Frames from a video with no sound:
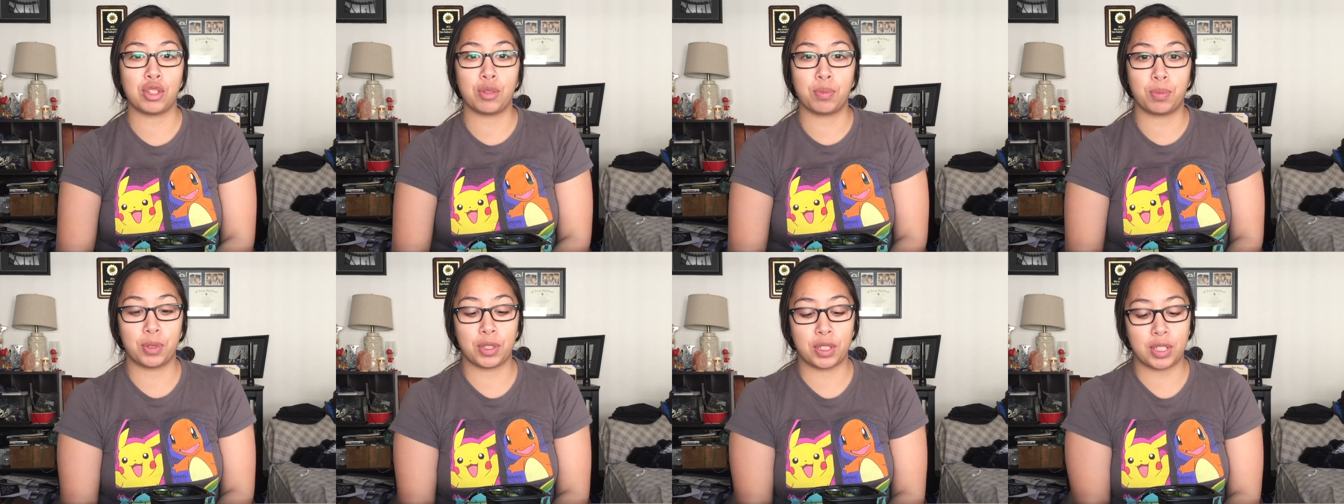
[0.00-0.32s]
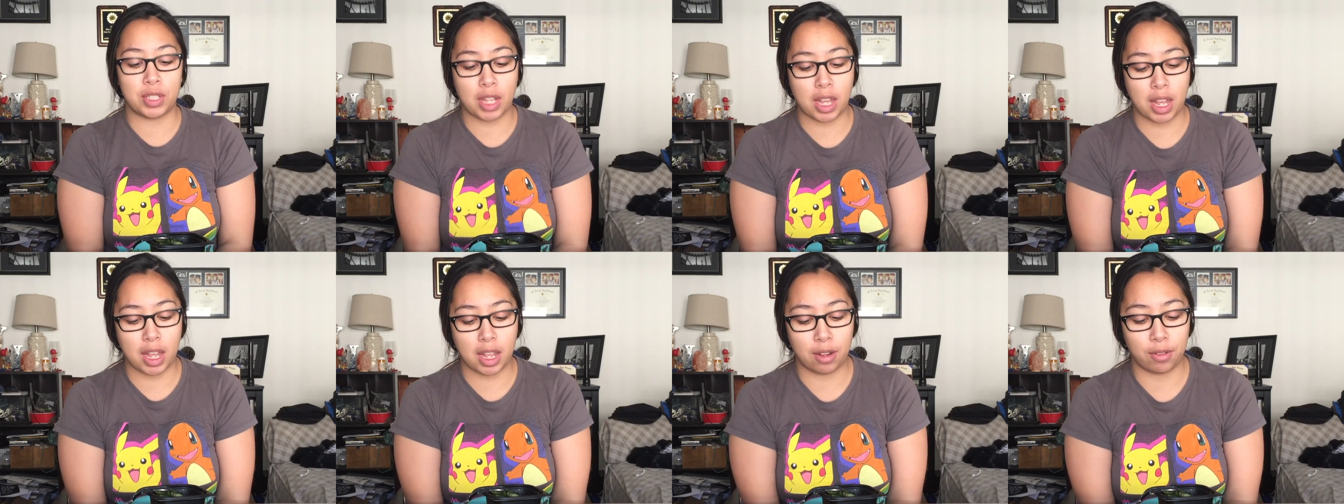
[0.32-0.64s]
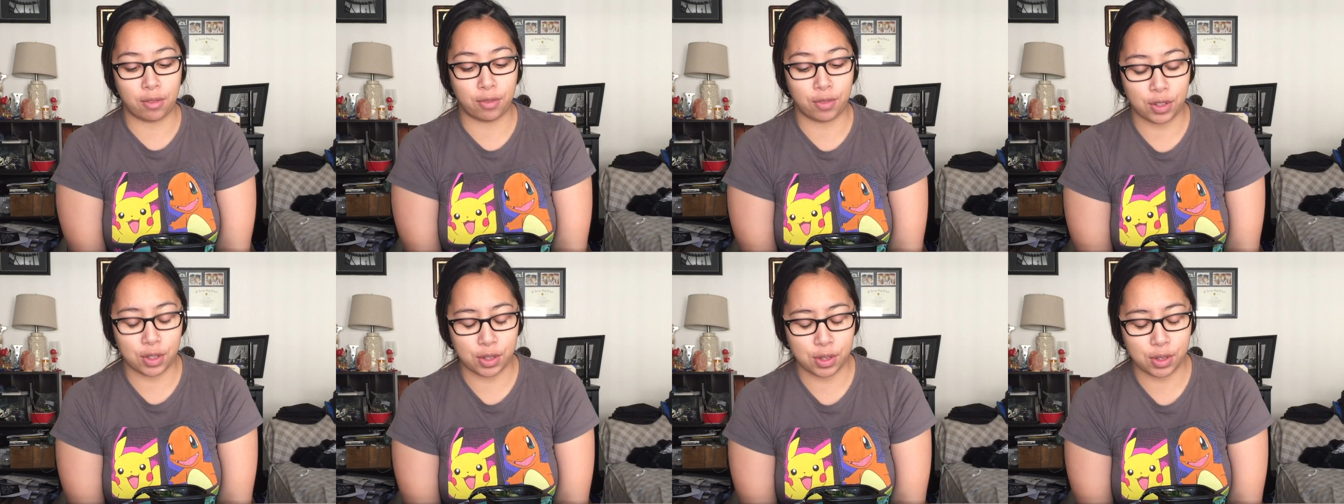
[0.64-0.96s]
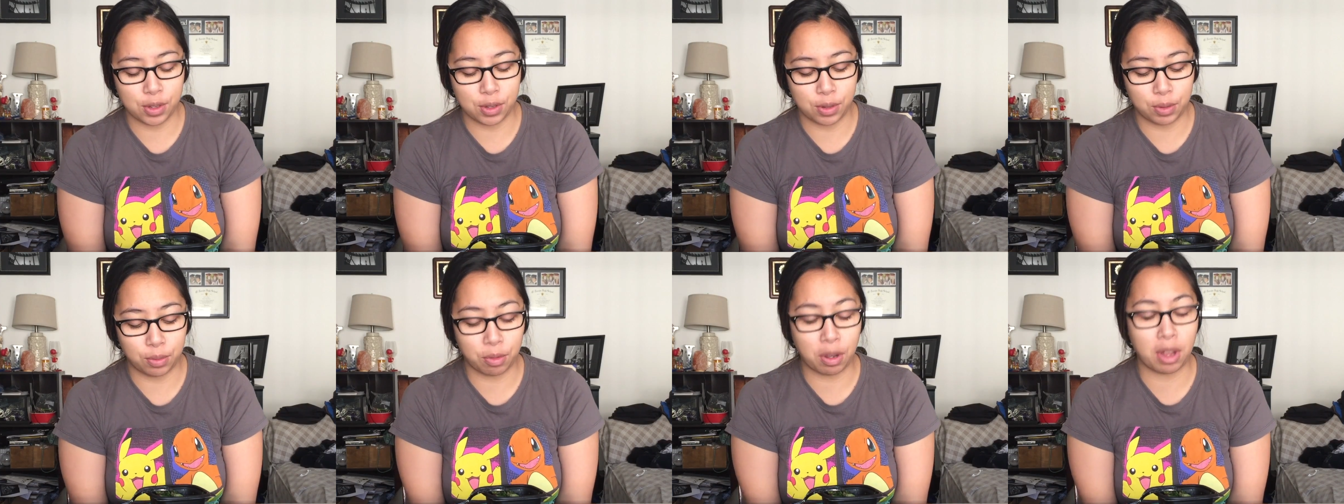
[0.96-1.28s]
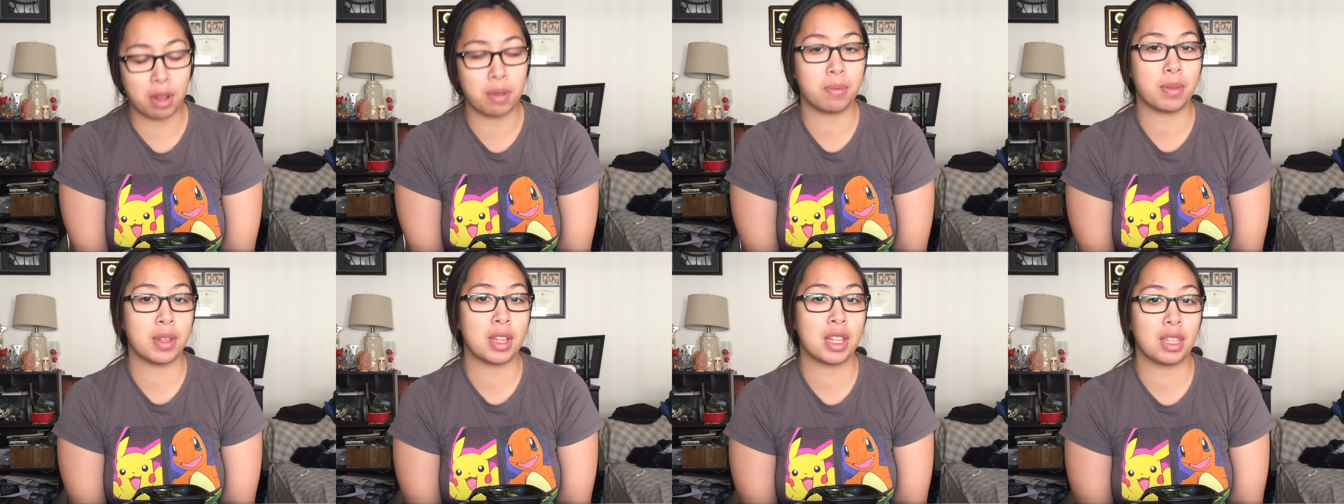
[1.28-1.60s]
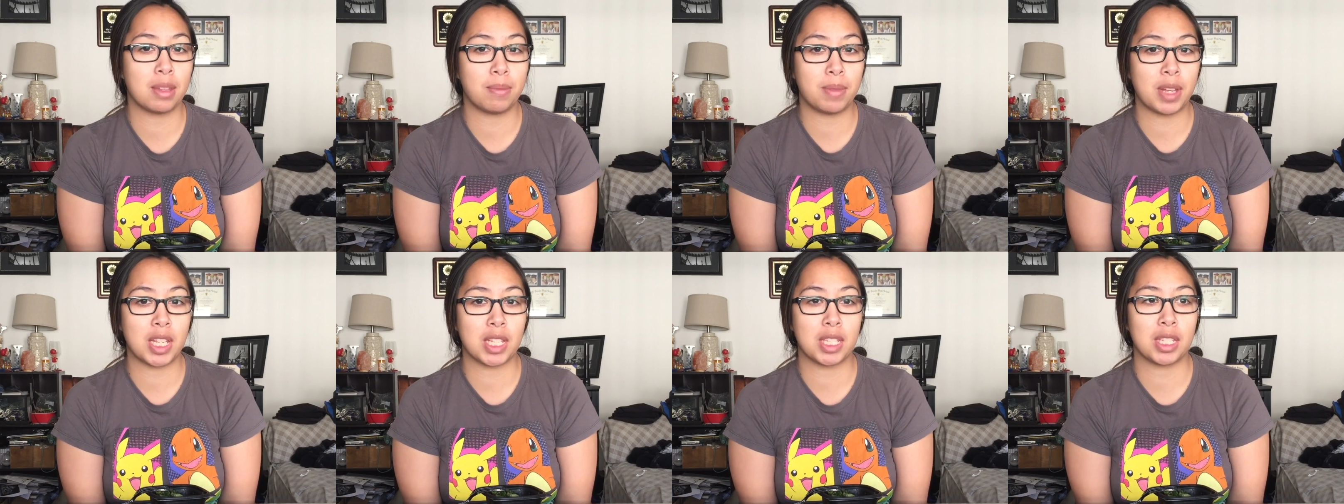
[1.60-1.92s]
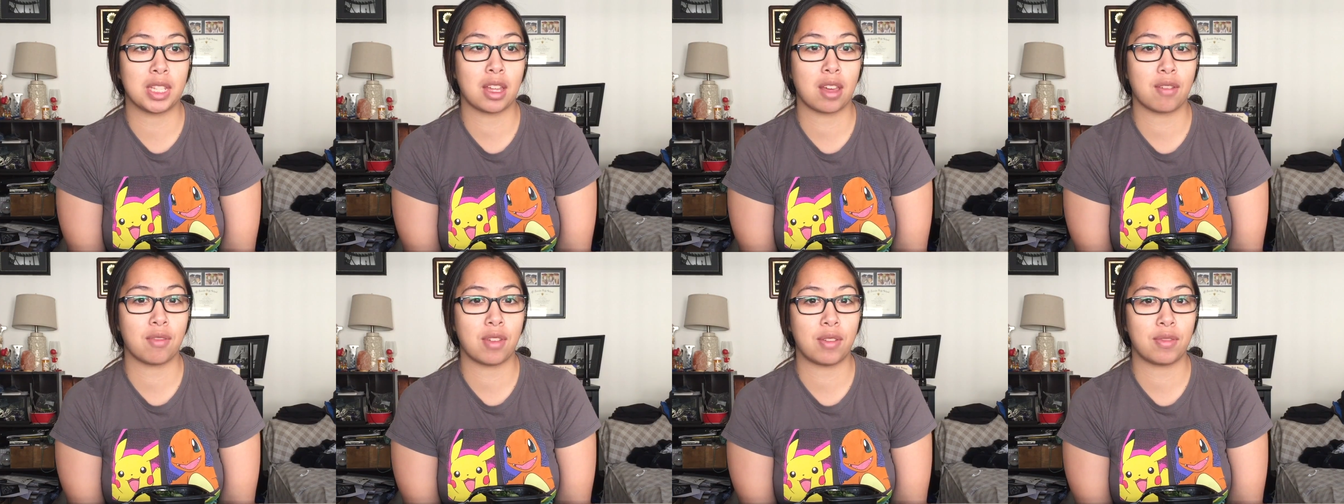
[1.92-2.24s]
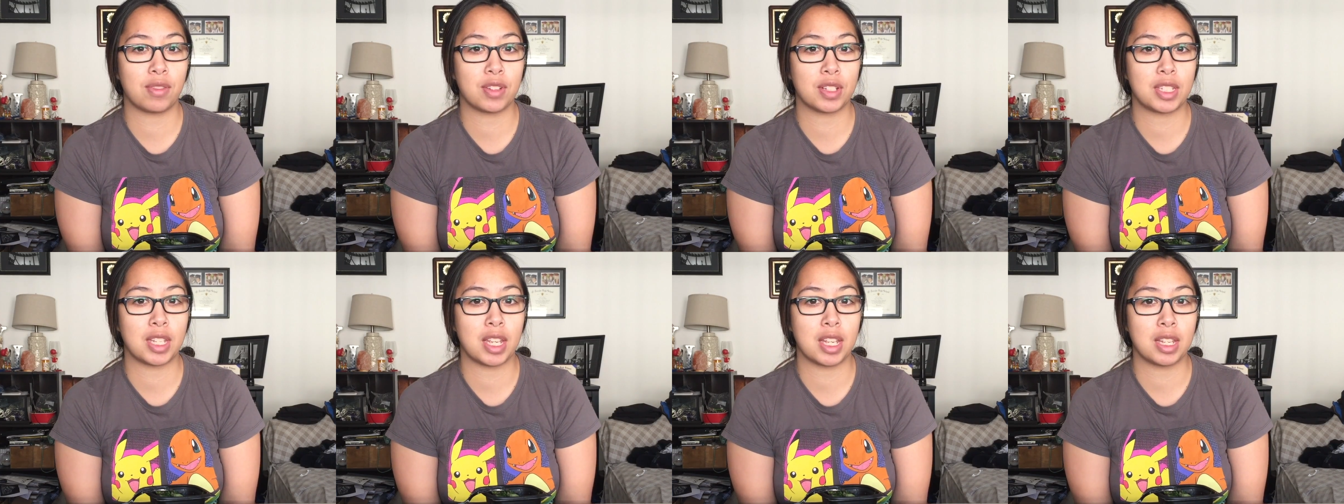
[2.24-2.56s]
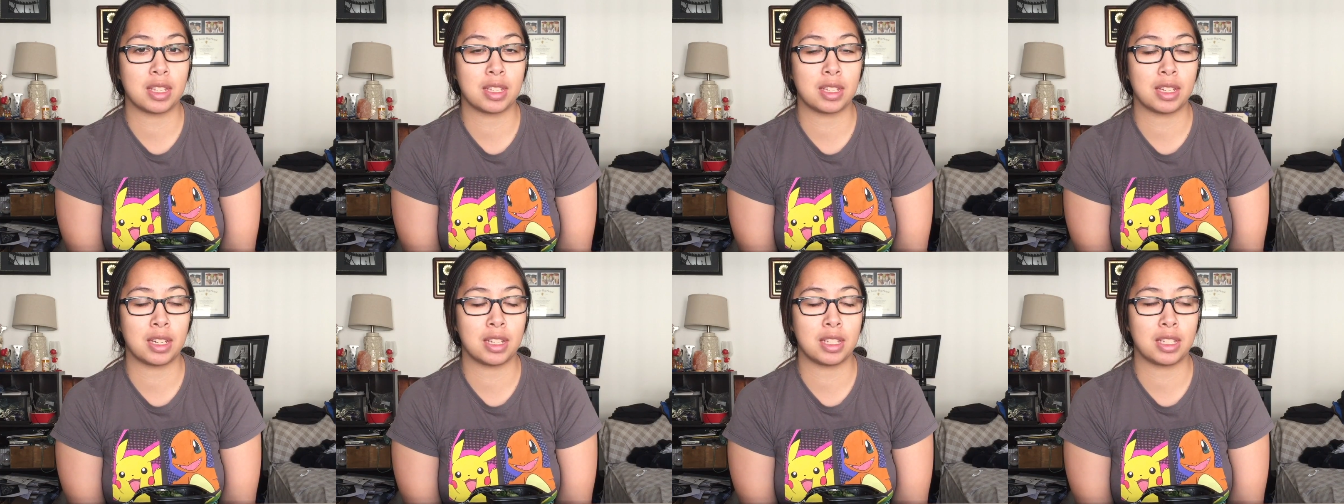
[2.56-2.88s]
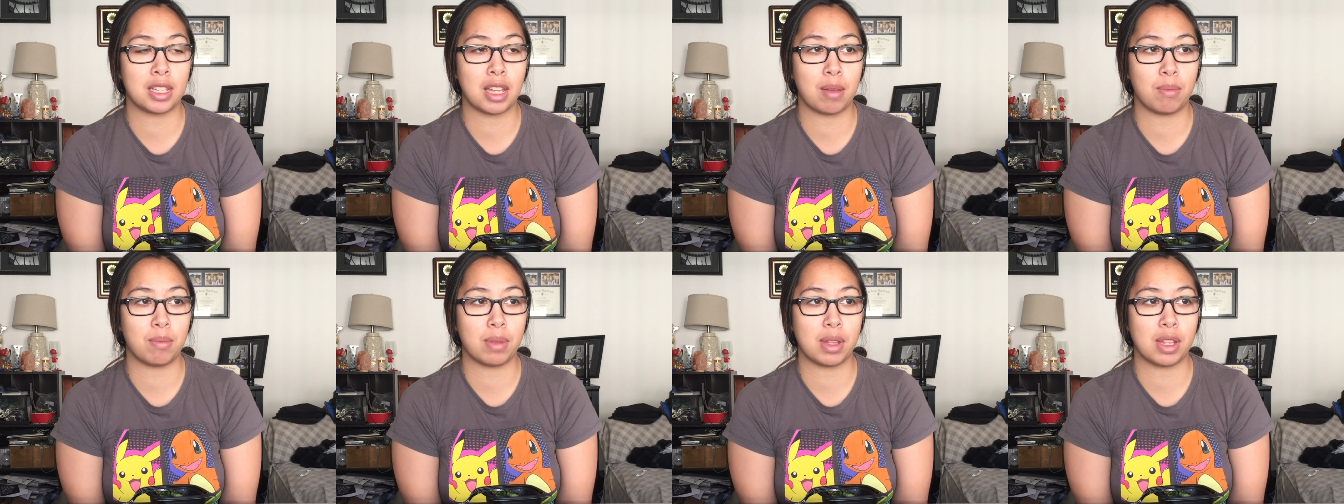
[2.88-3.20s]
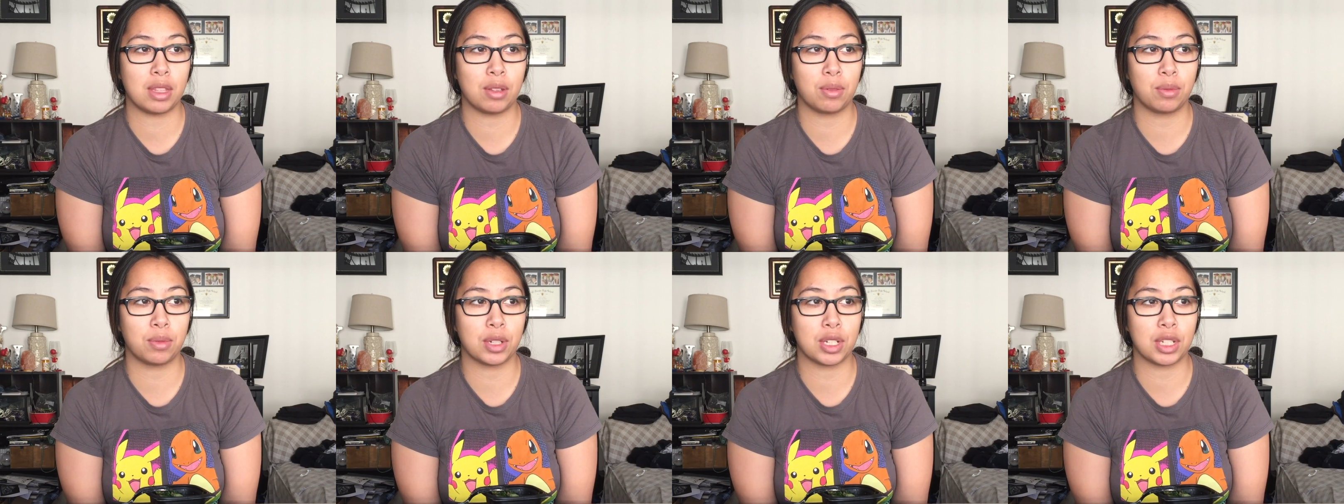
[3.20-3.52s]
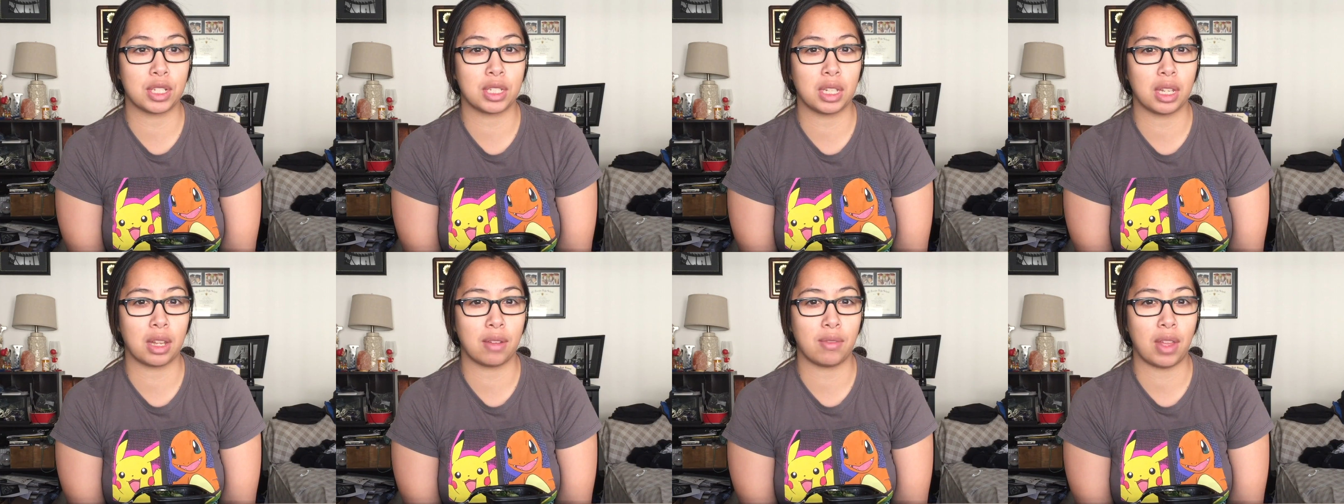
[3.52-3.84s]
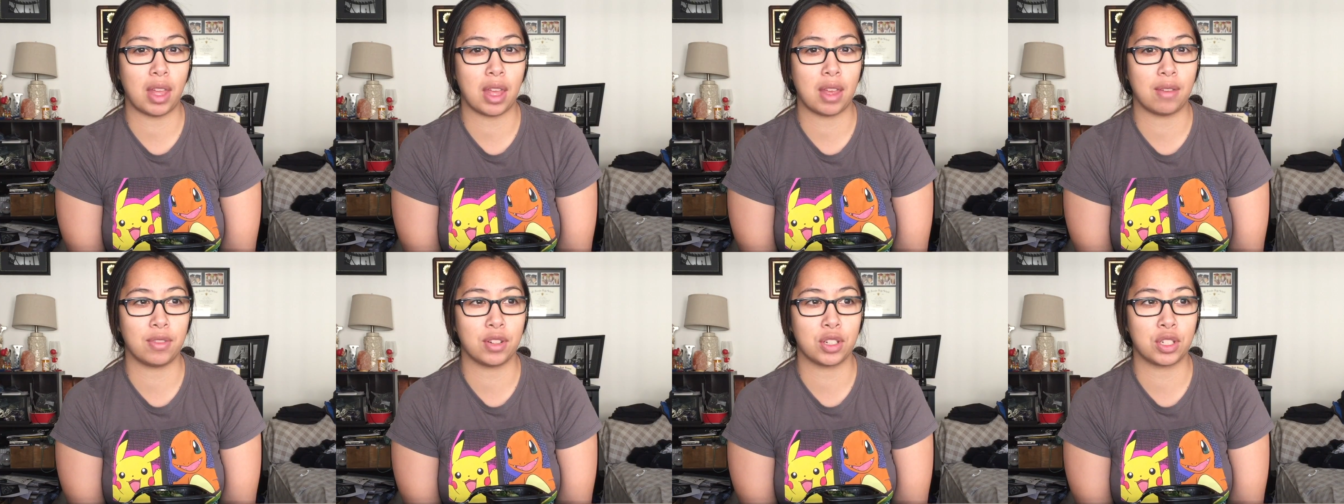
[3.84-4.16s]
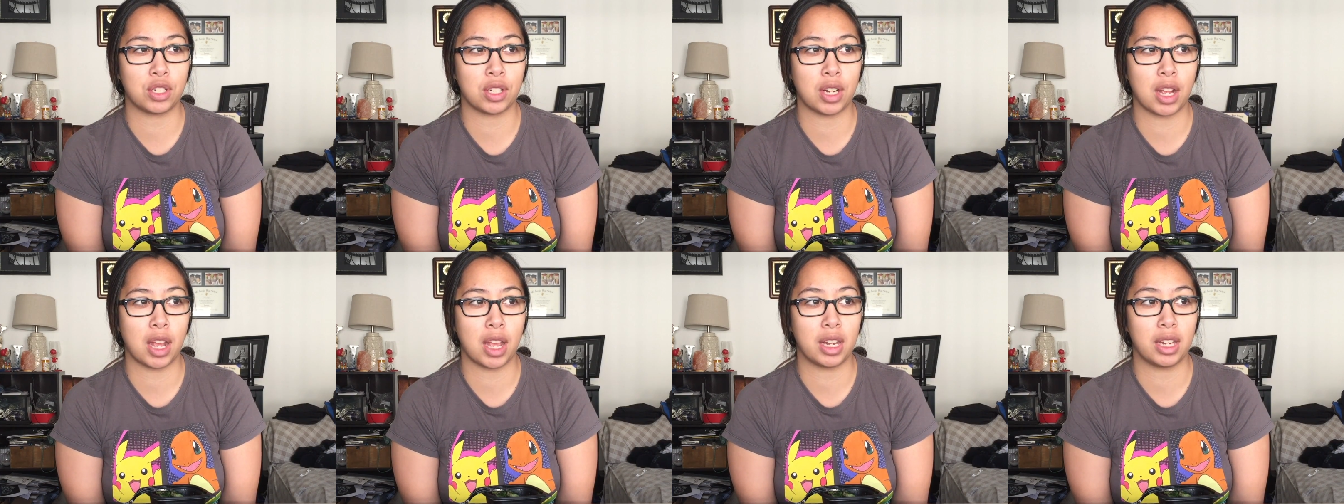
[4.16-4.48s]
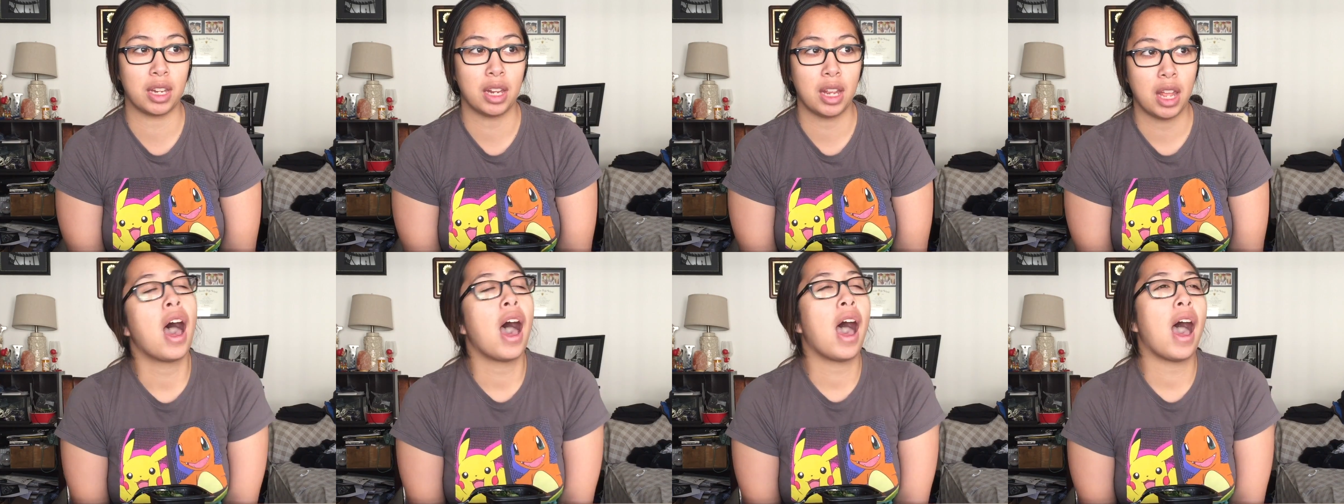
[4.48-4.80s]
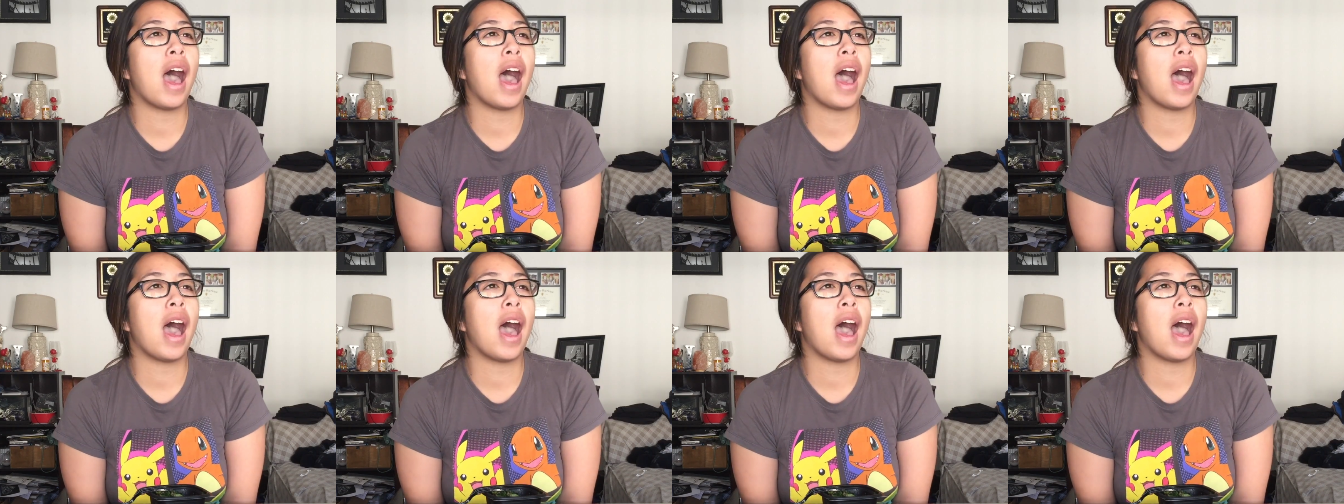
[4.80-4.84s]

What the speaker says: Super Side Food, one being the best thing I've ever tasted and 10 being the worst thing I've ever tried,